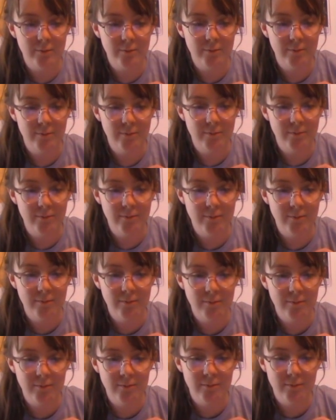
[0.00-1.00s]

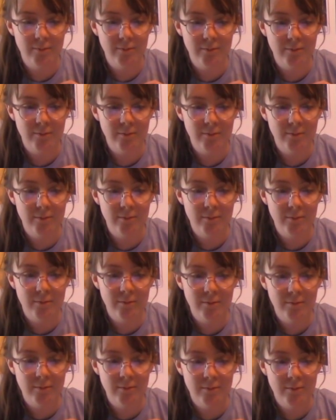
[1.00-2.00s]

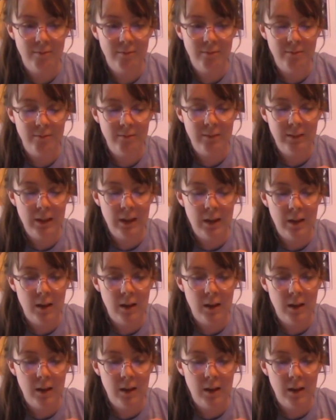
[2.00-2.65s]
Nothing is said.